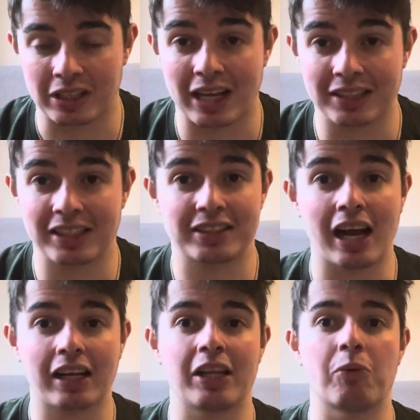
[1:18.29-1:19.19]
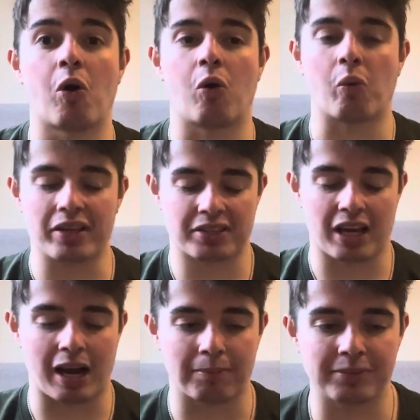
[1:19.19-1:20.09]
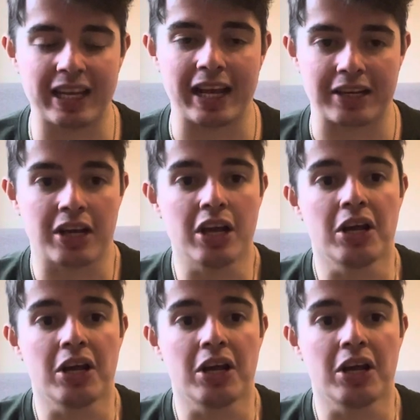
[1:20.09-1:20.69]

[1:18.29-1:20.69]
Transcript: And that's exactly what West Ham did.